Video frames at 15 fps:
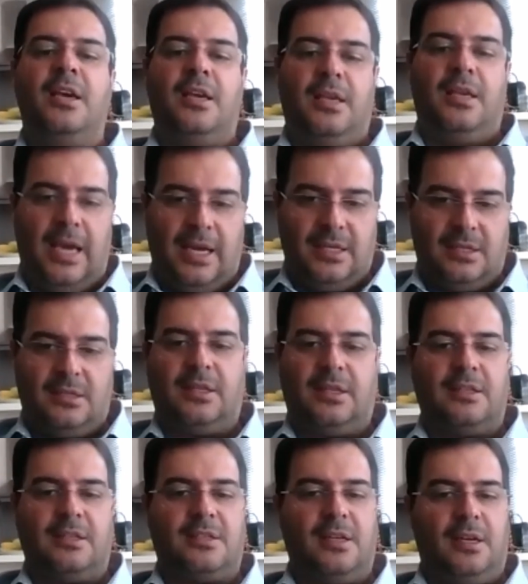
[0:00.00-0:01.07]
yes,
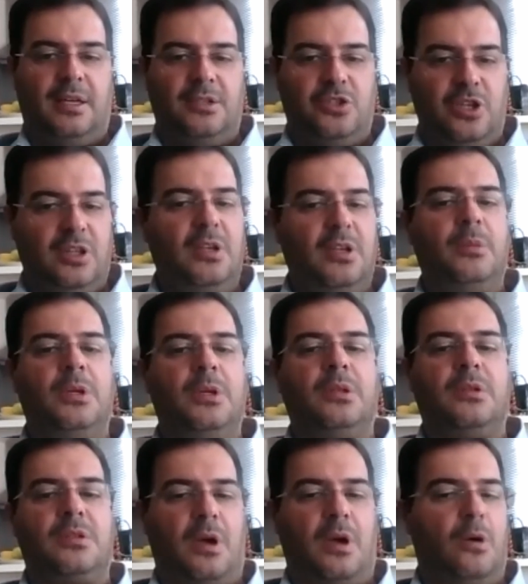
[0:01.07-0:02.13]
that's a legitimate
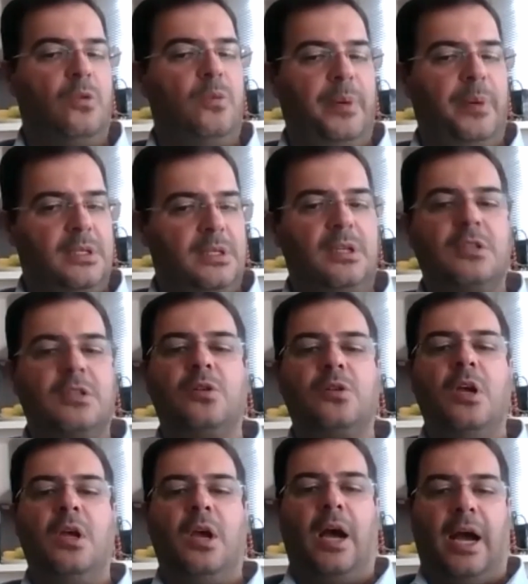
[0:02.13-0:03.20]
sound business,
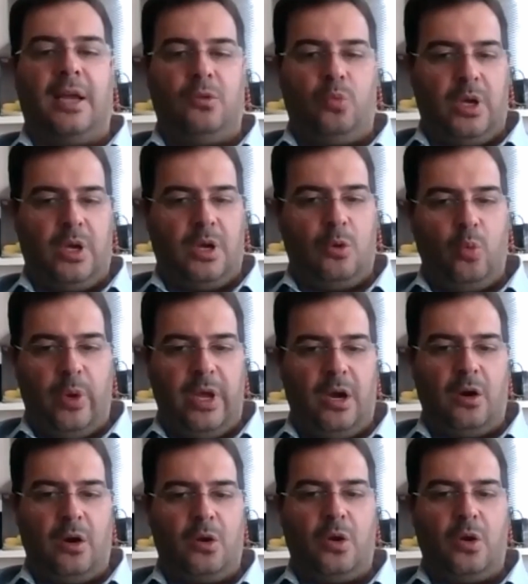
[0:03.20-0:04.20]
and we are